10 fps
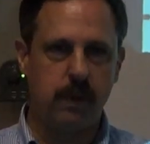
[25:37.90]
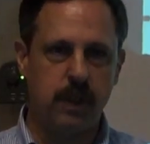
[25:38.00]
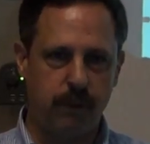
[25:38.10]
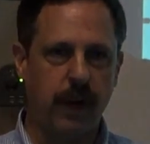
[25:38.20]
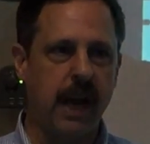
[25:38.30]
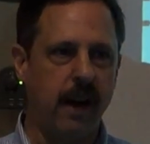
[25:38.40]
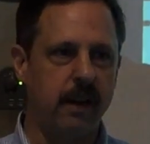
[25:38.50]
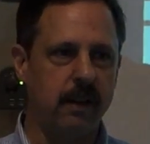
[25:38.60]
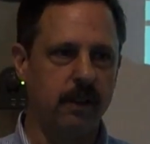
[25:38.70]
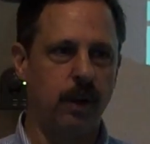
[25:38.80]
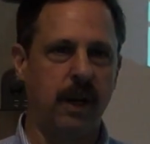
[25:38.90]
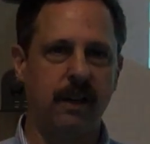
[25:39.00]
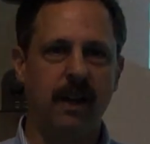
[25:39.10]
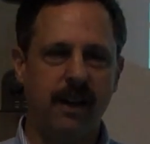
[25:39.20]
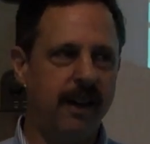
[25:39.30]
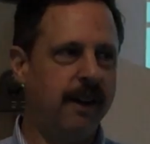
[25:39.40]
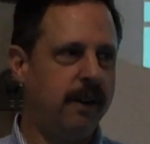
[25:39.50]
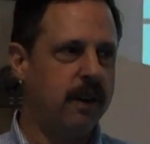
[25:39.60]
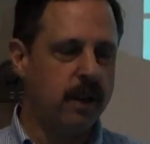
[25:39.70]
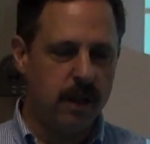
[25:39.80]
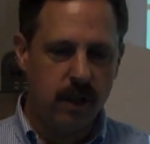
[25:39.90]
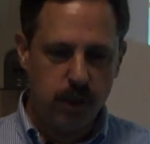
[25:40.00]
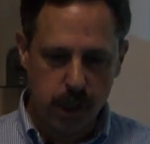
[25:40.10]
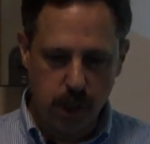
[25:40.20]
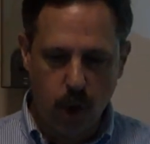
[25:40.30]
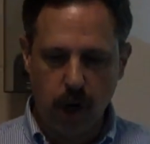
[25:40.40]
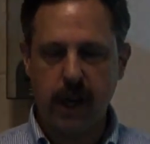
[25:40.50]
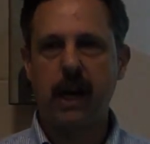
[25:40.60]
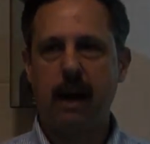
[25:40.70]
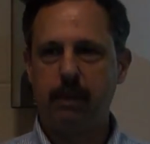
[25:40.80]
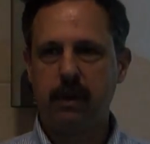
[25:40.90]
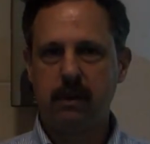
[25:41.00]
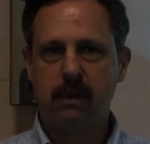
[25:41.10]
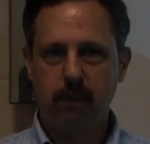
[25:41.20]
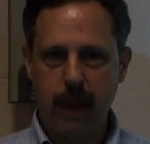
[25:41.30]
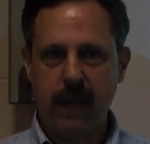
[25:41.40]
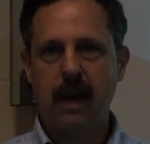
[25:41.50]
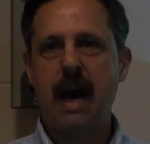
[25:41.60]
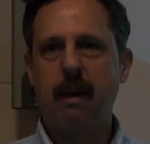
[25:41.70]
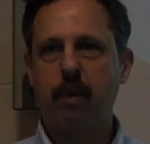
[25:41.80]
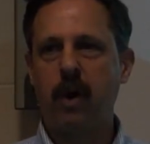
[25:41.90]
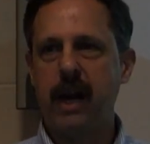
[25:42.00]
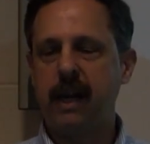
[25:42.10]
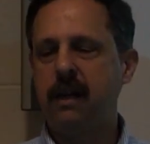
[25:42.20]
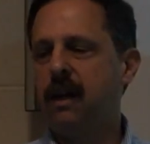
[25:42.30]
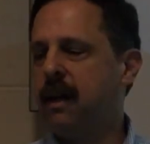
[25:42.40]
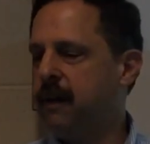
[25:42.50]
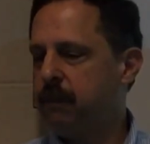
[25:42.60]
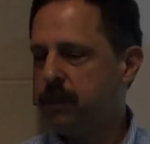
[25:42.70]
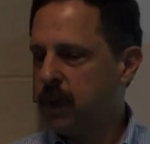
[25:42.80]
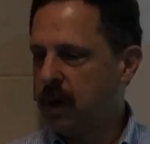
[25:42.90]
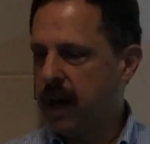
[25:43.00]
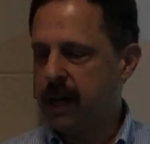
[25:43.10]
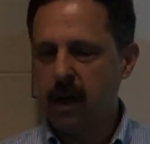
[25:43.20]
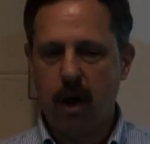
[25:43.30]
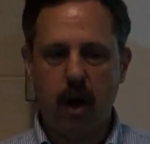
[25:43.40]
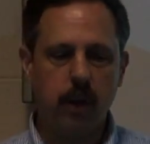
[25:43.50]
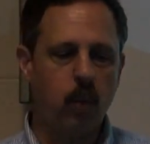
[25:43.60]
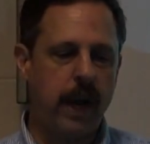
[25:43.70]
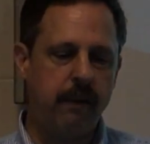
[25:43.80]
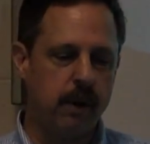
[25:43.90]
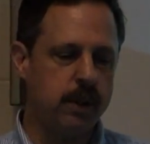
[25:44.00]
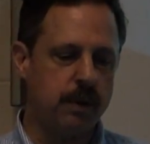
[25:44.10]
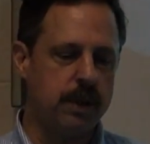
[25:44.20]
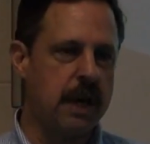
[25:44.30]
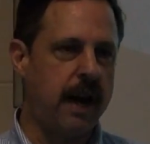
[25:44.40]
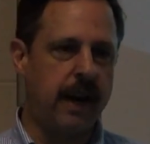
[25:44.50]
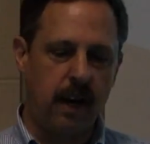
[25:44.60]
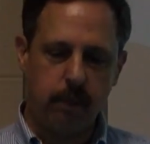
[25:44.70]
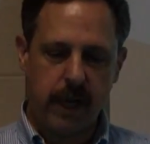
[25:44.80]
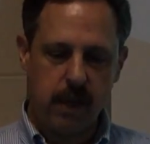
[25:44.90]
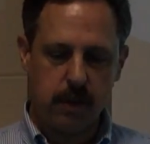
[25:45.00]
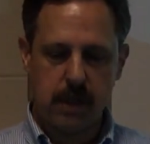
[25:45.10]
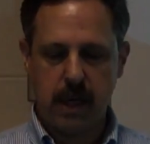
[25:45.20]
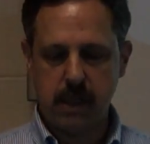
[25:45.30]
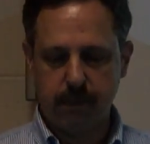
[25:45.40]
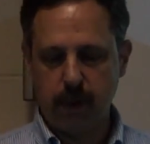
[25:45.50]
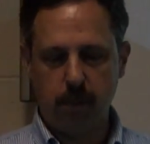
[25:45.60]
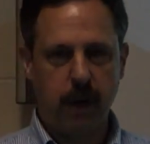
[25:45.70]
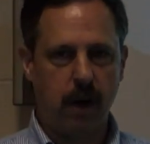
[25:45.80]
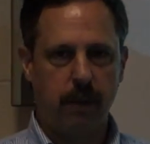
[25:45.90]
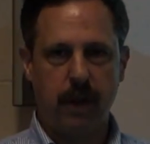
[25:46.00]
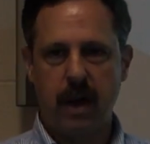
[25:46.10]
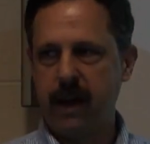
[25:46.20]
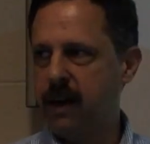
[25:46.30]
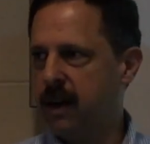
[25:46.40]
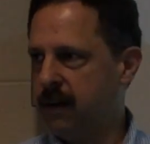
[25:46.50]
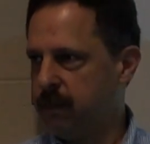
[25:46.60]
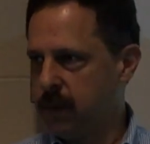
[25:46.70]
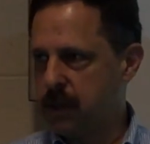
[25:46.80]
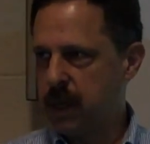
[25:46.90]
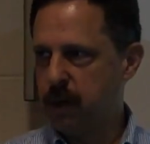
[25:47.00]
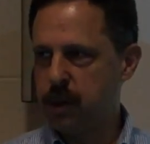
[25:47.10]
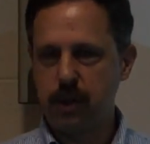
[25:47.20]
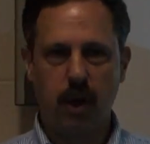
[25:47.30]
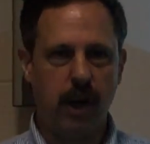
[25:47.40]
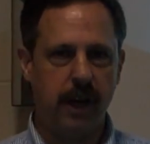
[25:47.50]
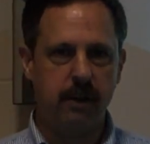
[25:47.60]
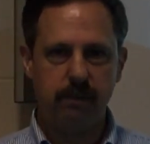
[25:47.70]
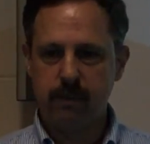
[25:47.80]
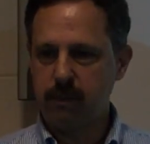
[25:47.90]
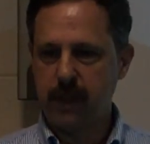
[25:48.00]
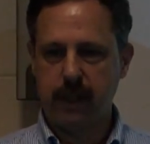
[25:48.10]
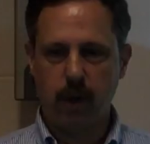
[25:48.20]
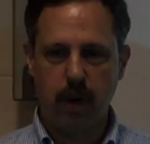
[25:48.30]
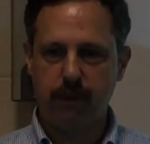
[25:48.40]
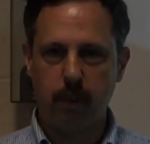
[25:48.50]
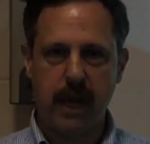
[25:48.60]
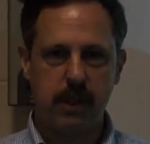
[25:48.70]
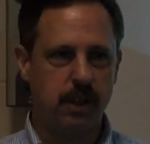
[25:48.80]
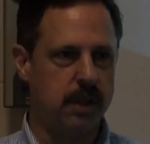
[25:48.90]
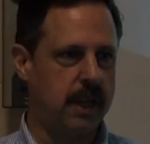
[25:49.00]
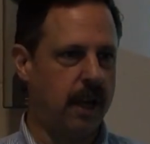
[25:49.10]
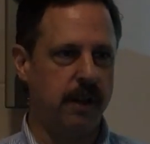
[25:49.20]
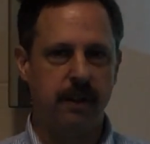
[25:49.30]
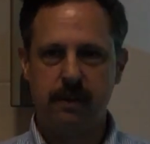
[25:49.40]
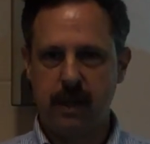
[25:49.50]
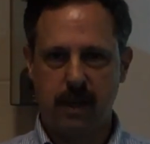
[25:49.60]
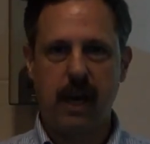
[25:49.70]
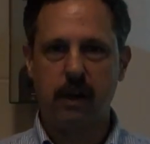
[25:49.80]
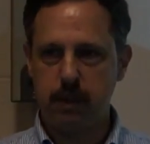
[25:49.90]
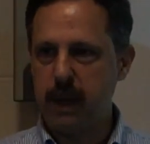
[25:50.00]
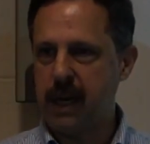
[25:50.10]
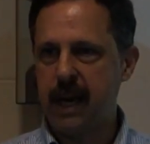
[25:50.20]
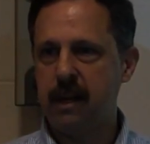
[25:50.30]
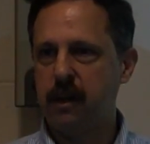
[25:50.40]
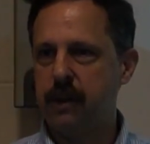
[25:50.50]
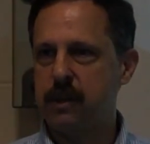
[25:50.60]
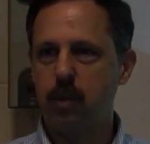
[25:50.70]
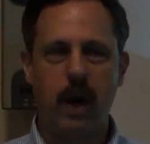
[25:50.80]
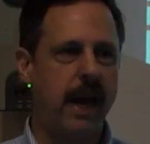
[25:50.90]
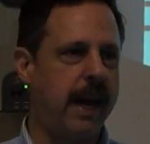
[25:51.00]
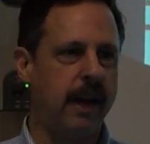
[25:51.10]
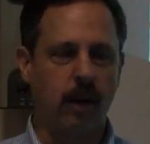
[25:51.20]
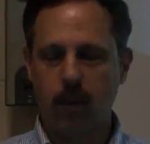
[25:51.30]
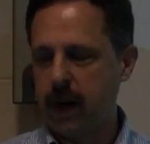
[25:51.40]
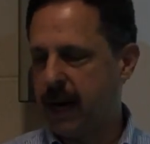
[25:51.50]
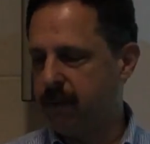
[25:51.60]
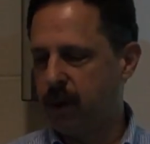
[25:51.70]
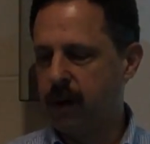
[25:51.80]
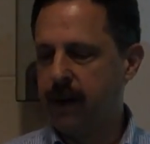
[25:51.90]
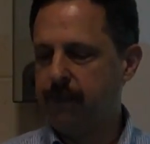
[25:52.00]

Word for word: Just forget it, okay? Just hook it up, make it operate, all right? All the waivers are signed. Anybody who signs up for the marathon, it's understood that their information is held, you know, is being handled this way or whatever.